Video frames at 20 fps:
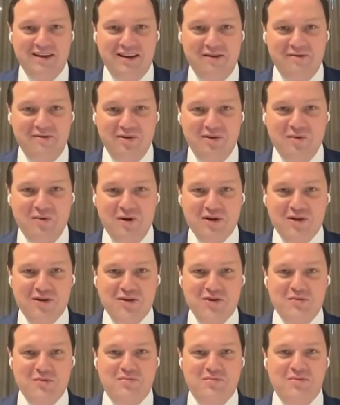if you want
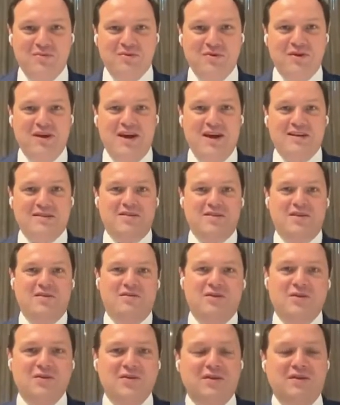to cast your
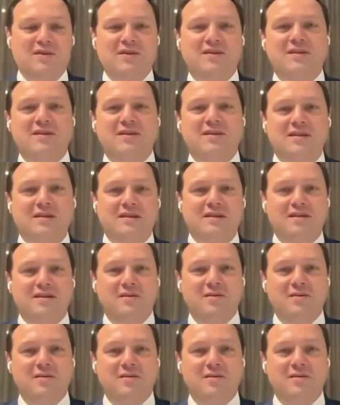views on this